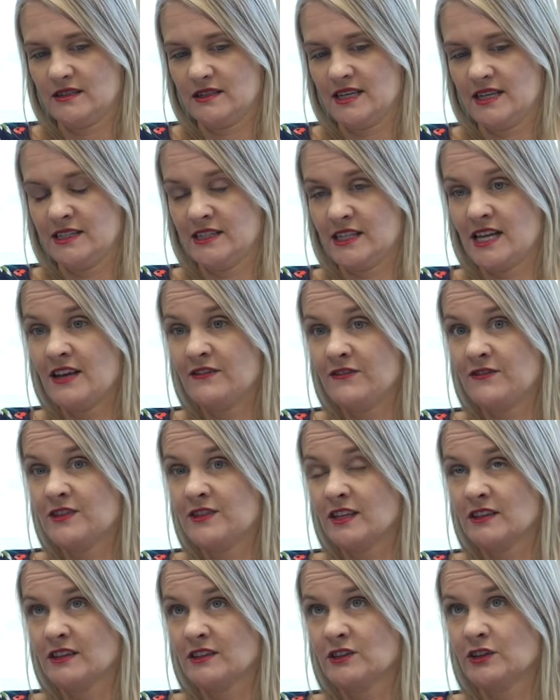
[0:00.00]
if
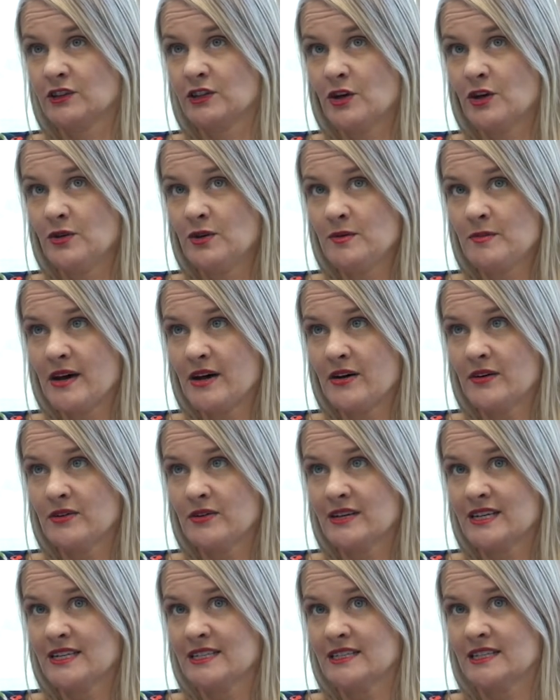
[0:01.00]
the loan amount
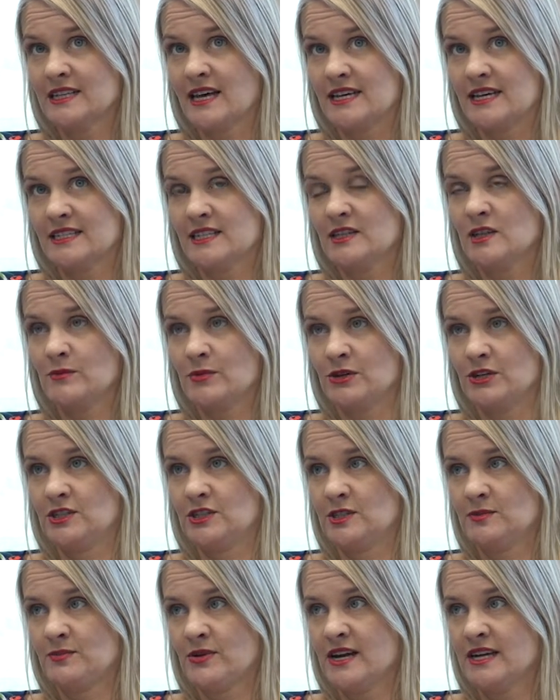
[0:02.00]
is less than the
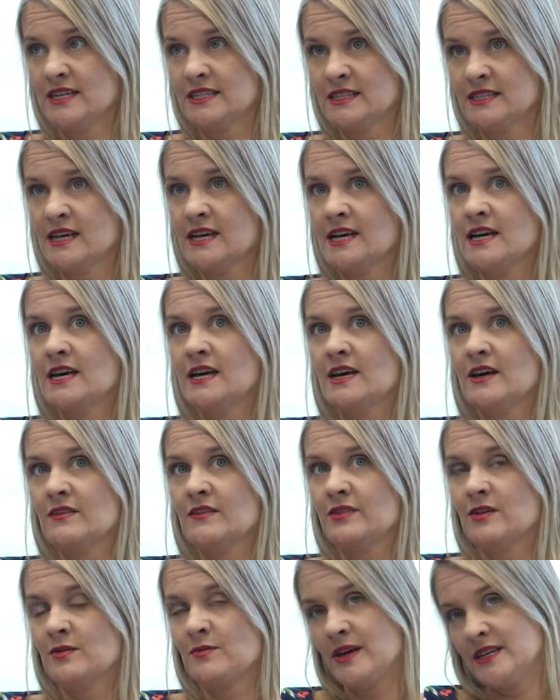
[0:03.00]
purchase price,
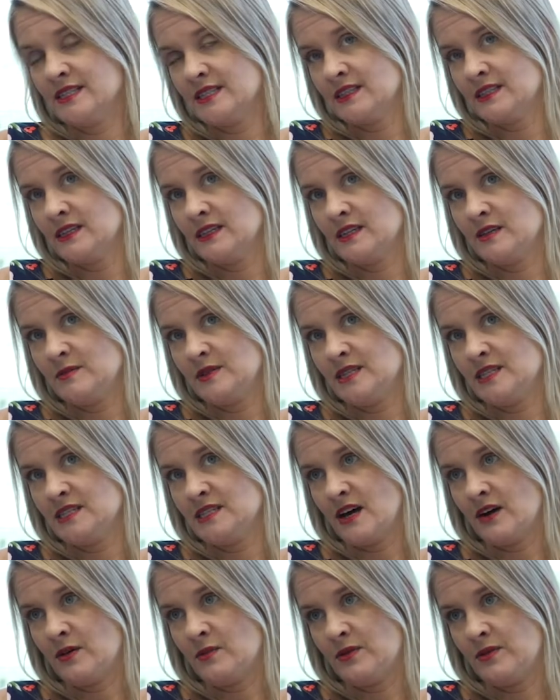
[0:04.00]
they're basically going to be
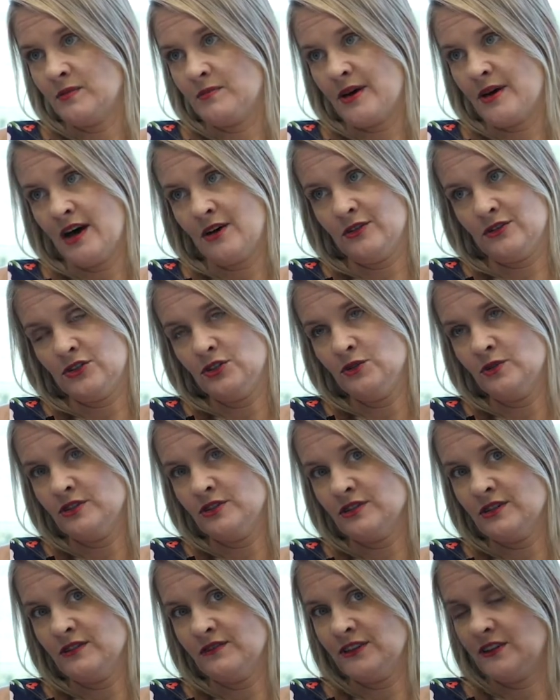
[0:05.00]
stuck with about
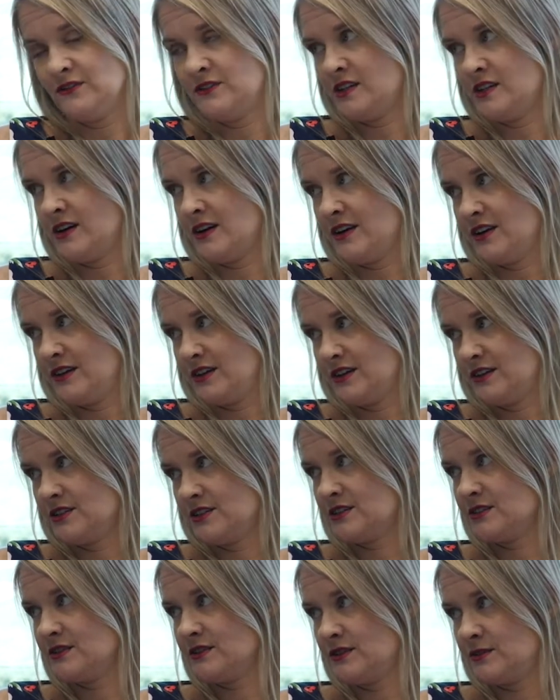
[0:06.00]

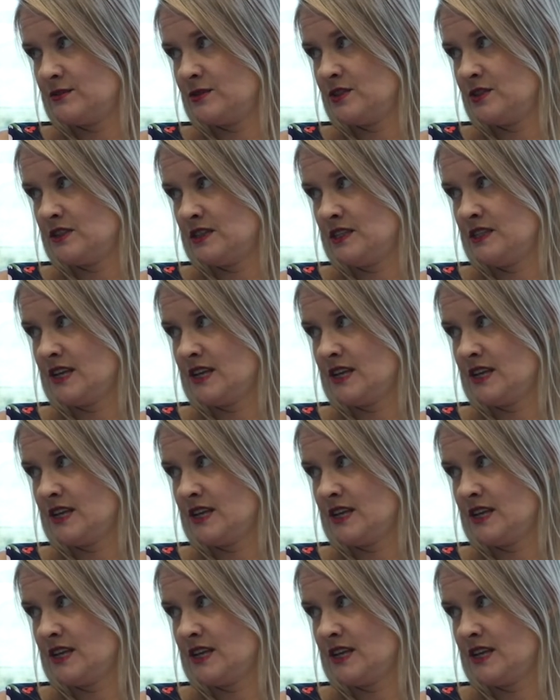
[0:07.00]
$250, which is the